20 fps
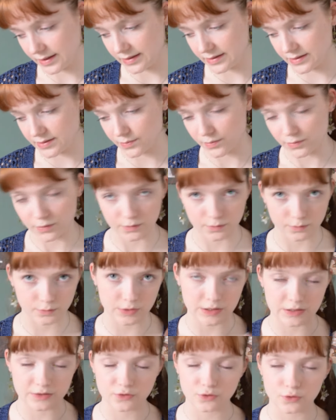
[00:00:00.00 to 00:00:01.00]
It's
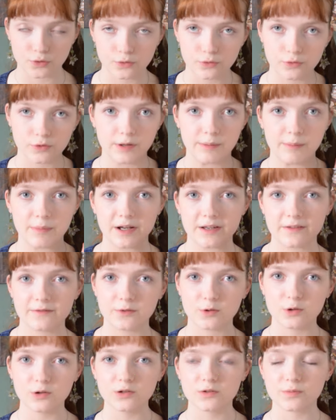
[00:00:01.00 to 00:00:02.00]
totally my
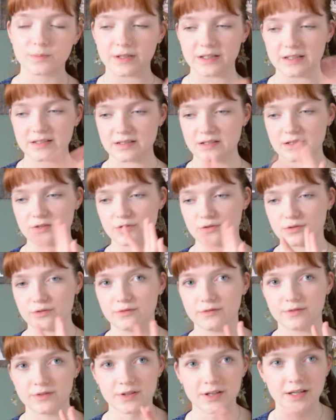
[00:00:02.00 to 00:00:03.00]
fault because I
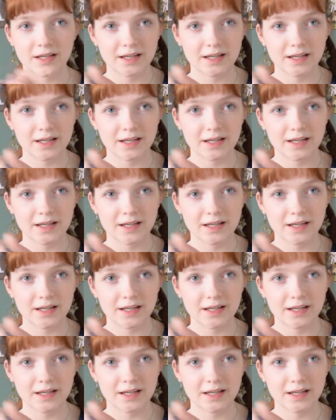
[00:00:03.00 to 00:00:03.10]
shouldn't